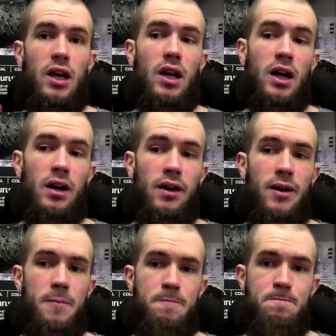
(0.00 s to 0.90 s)

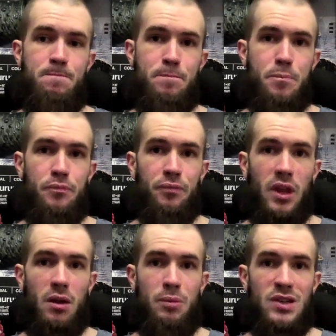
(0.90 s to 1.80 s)
Um,
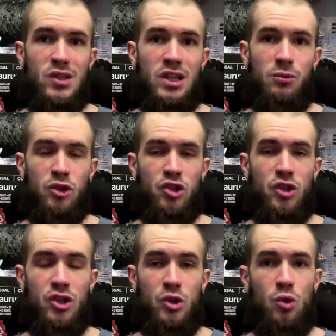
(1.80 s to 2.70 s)
Basically, what you can
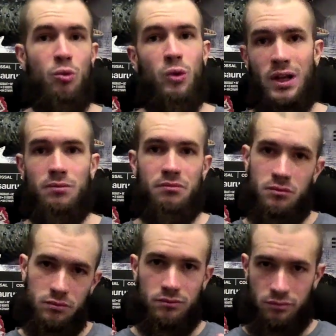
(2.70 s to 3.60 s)
do, well,
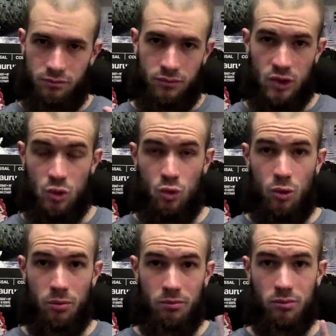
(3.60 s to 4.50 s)
two
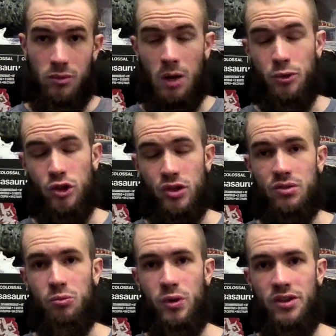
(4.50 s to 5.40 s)
options
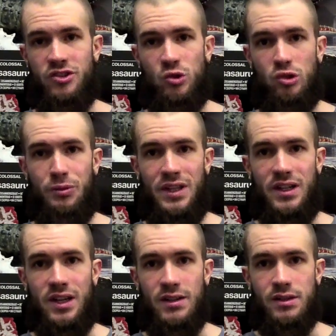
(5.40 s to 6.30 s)
with social media
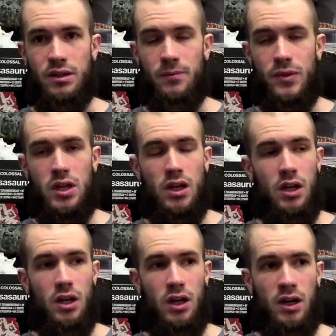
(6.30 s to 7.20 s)
casting.
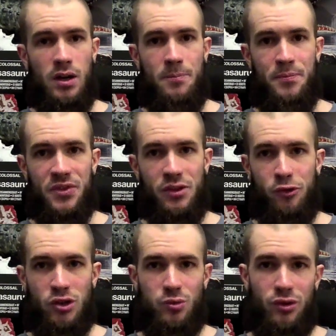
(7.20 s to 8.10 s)
The
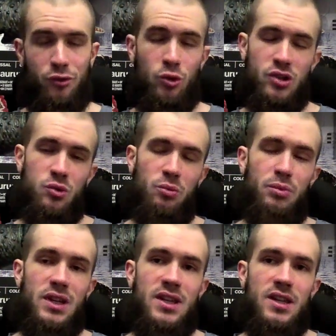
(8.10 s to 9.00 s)
first one, of course, would
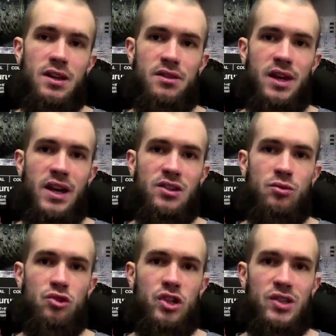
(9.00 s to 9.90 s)
be that you
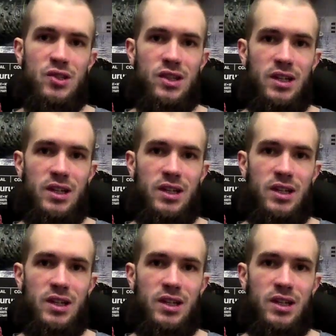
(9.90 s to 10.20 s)
just